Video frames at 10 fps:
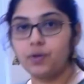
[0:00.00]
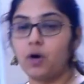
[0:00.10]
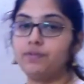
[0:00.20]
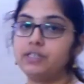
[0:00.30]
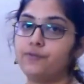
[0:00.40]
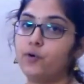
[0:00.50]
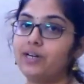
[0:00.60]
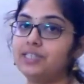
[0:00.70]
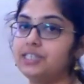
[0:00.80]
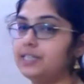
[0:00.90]
of this
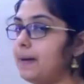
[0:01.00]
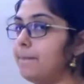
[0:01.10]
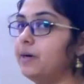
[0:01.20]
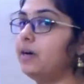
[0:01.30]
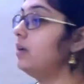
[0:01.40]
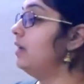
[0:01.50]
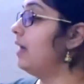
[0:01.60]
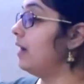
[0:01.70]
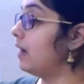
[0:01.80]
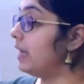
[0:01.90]
4-digit number,
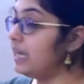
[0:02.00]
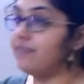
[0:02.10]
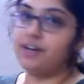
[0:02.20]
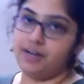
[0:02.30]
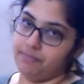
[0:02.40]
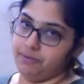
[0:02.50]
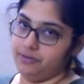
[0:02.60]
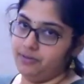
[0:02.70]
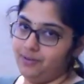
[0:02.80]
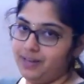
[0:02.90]
even number.
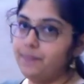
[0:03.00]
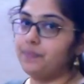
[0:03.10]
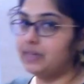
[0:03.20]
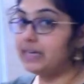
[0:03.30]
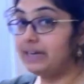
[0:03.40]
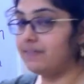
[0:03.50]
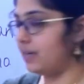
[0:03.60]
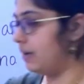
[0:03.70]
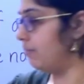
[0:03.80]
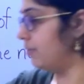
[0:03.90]
Okay?
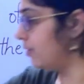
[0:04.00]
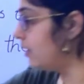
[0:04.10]
Even number.